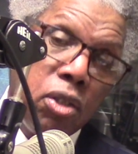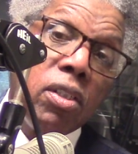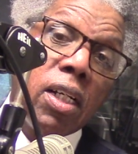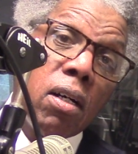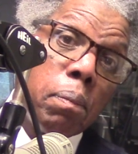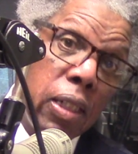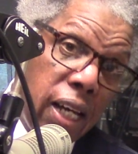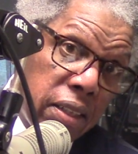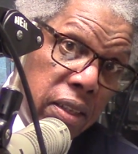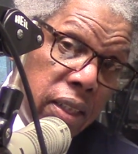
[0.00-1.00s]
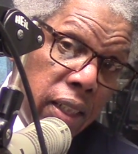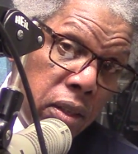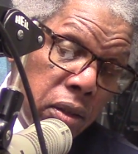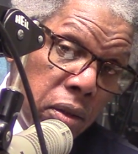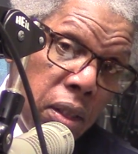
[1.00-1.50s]
You can get help election day
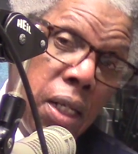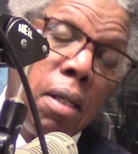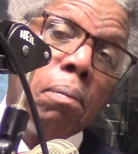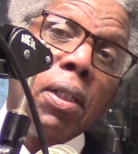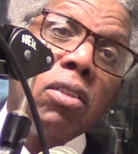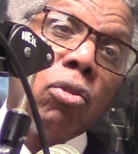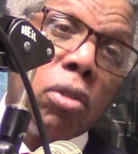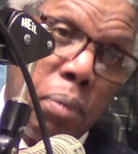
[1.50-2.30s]
too, but it's going to